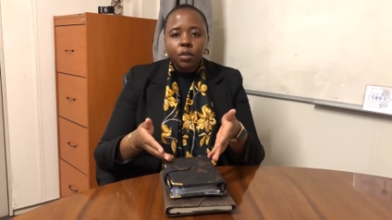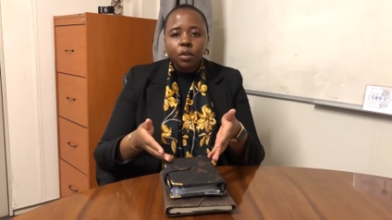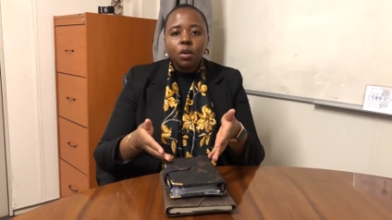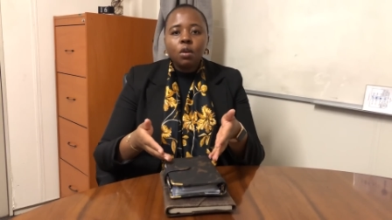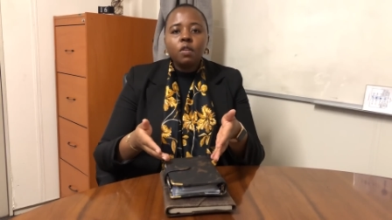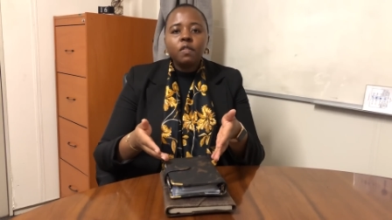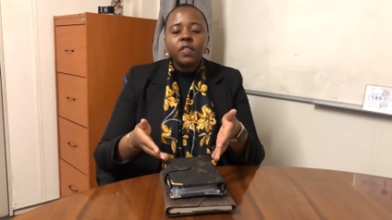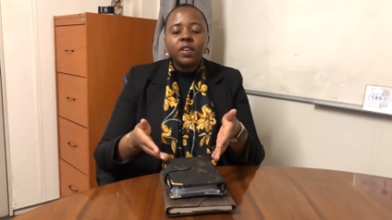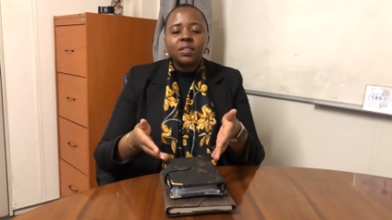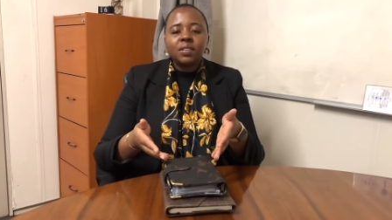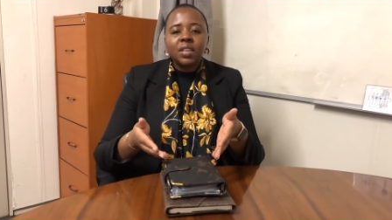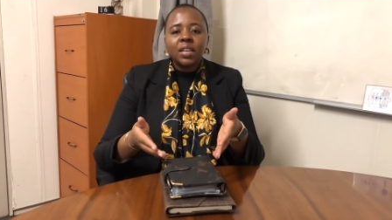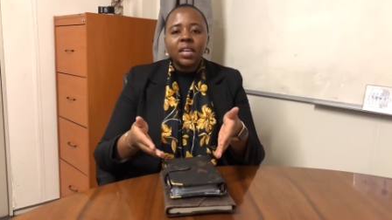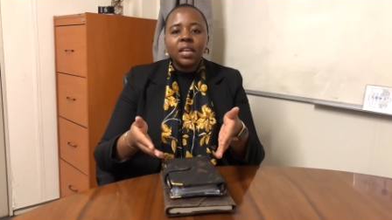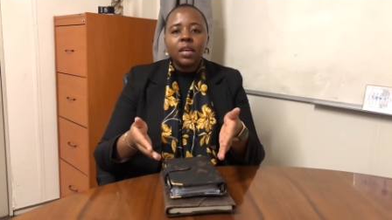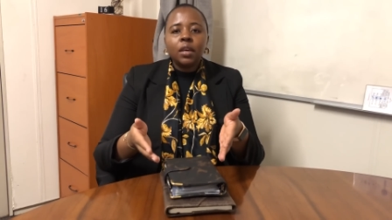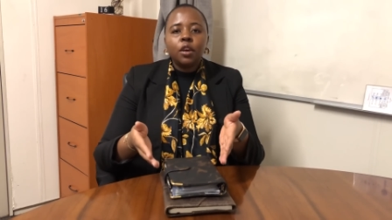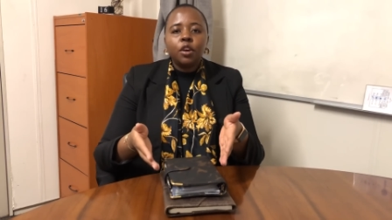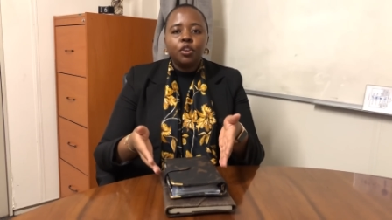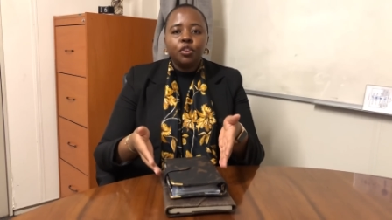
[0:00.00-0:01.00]

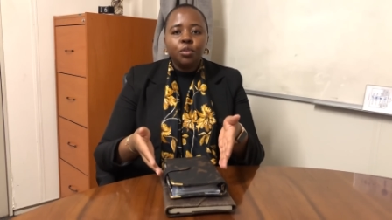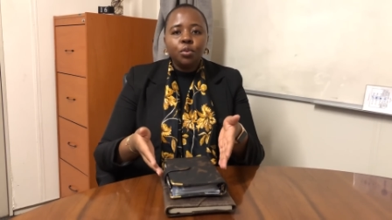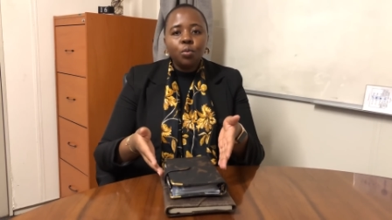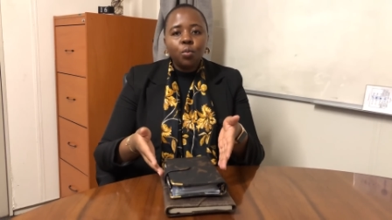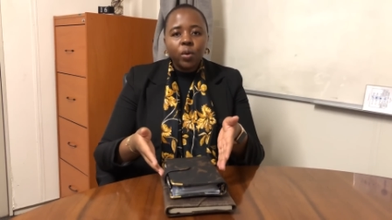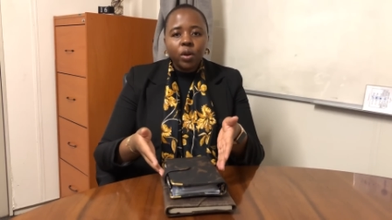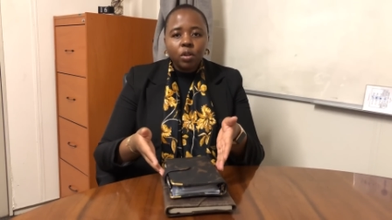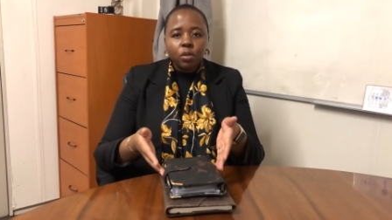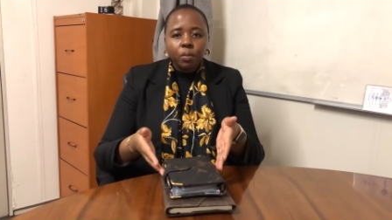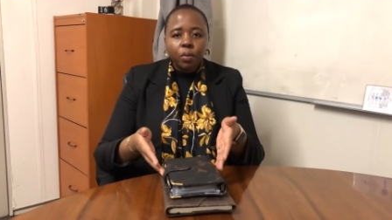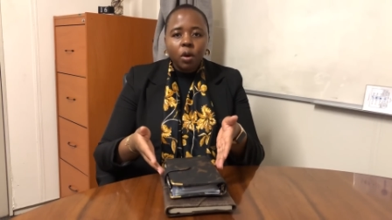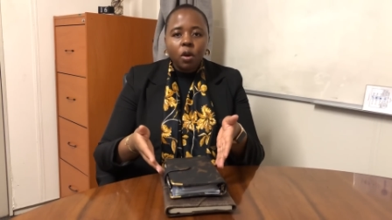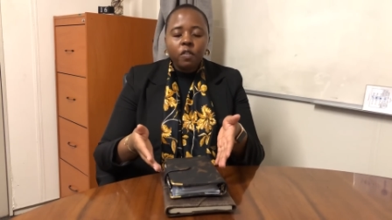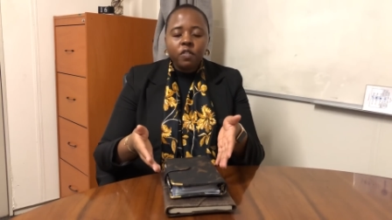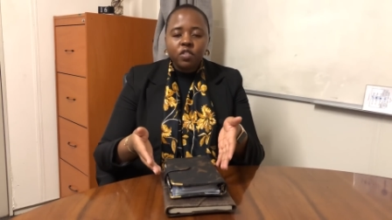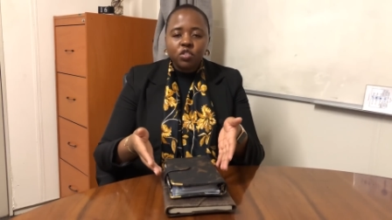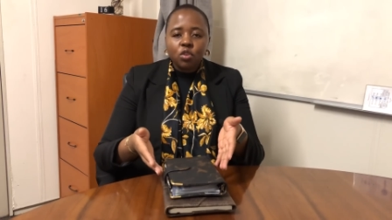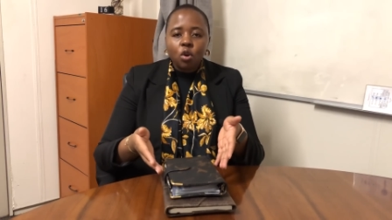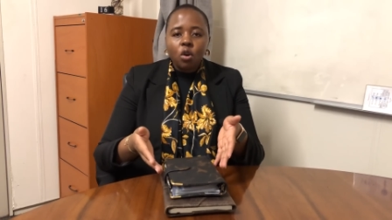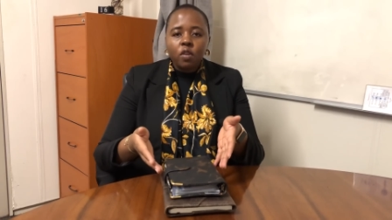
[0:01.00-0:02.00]
obviously you will
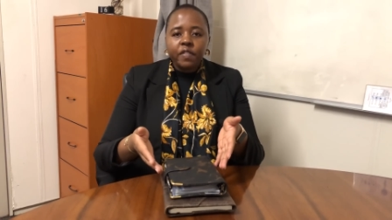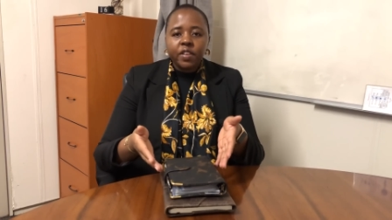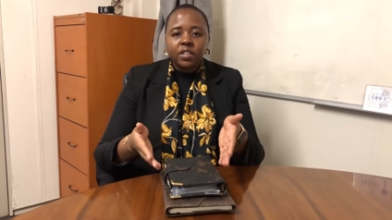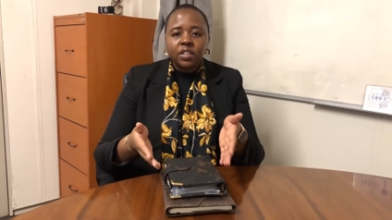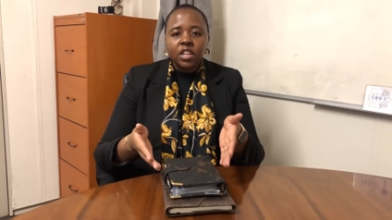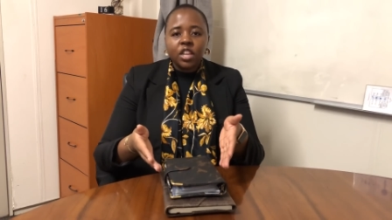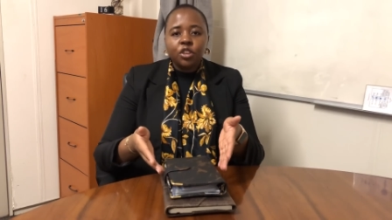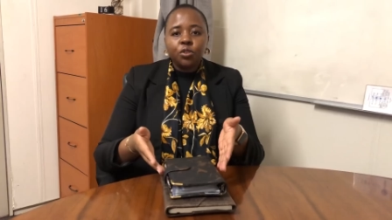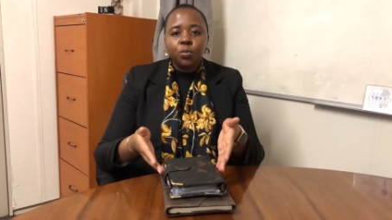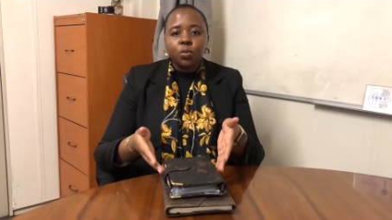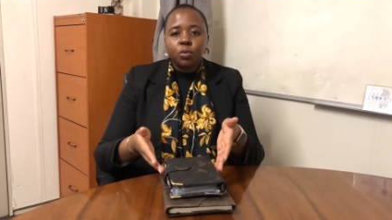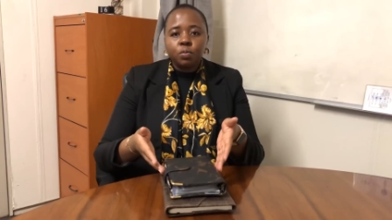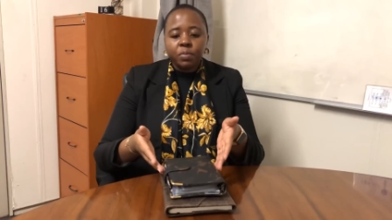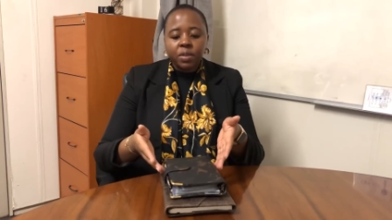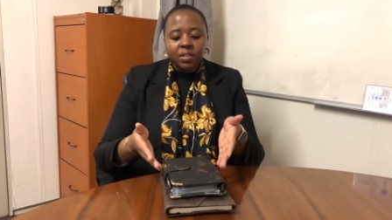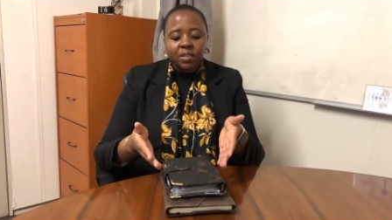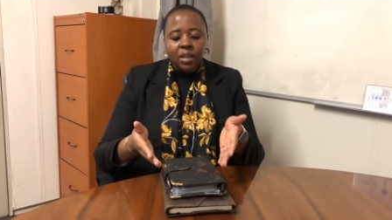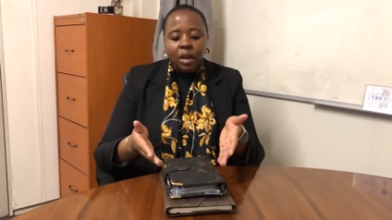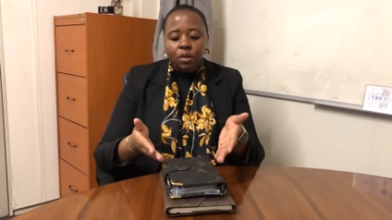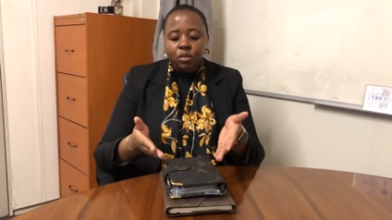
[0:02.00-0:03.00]
so obviously you will
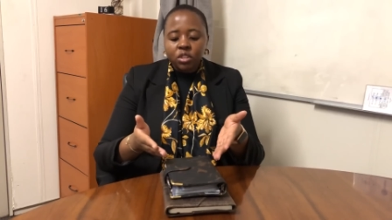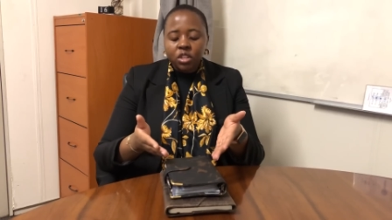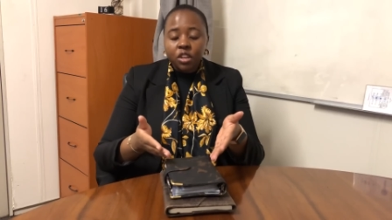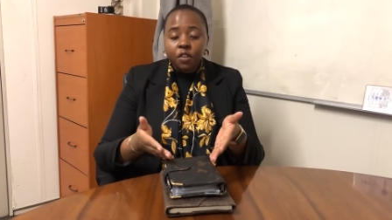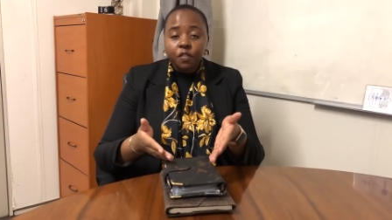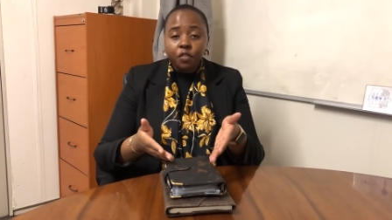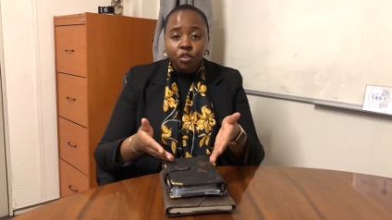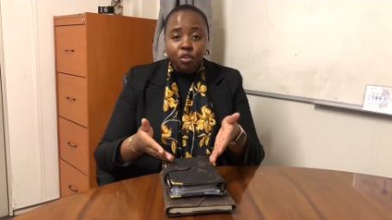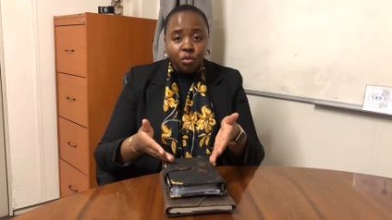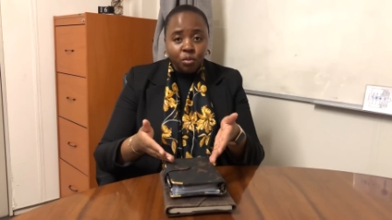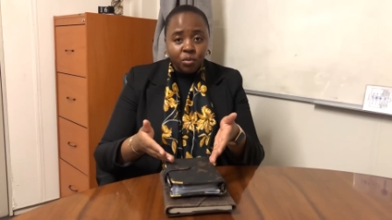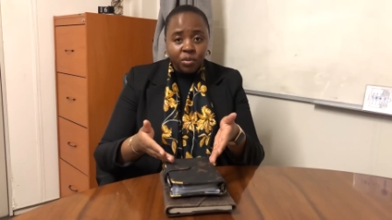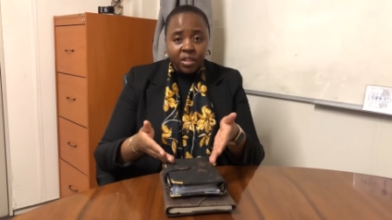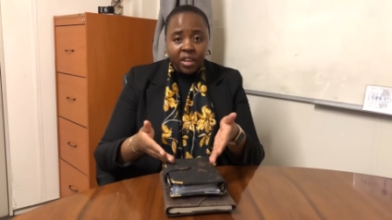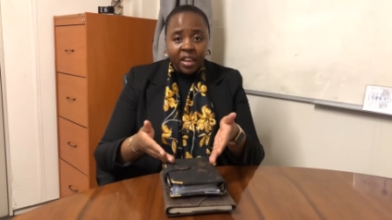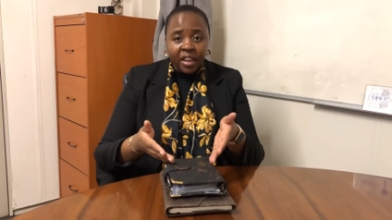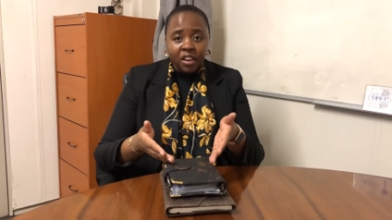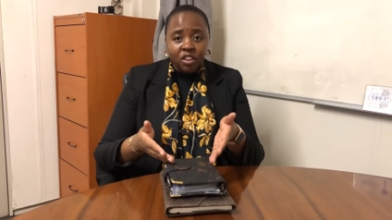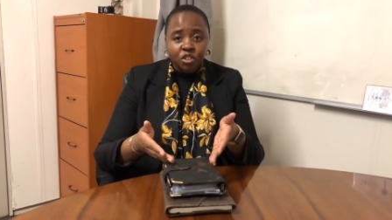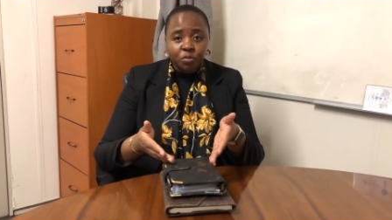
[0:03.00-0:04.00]
miss out if you use
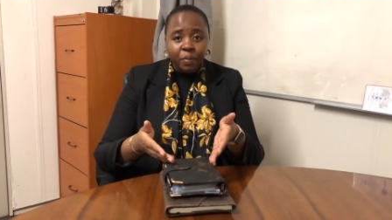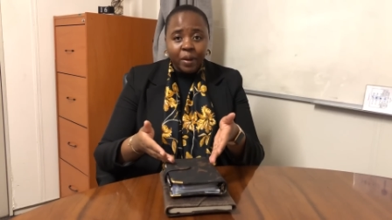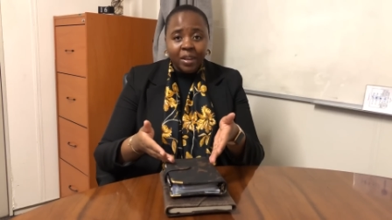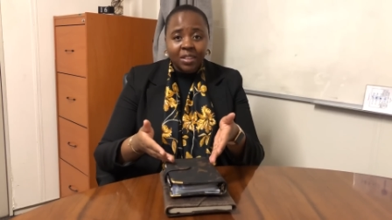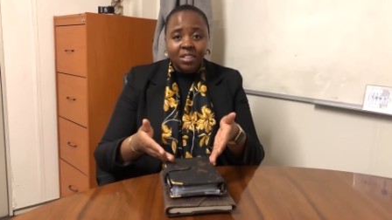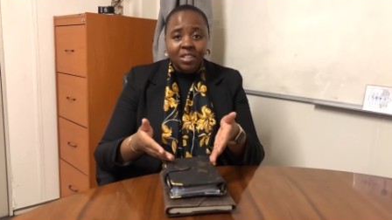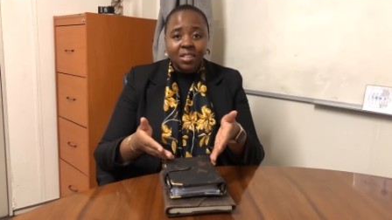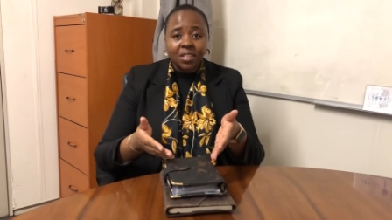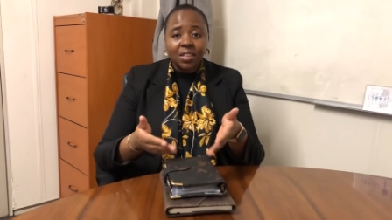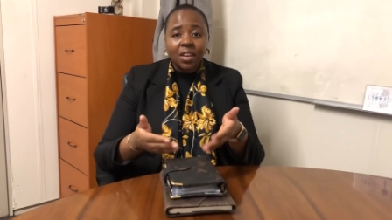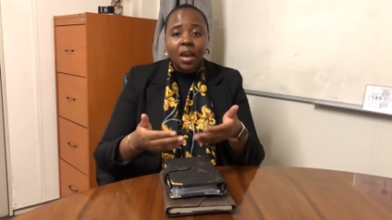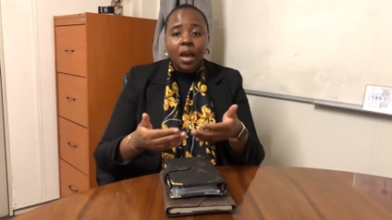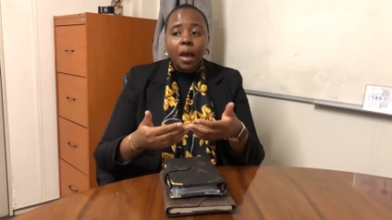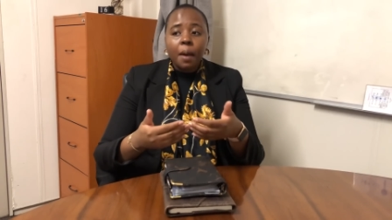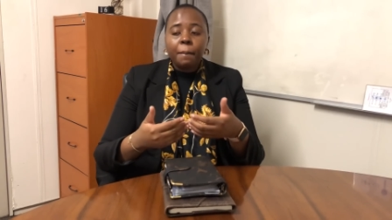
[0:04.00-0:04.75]
a cash budget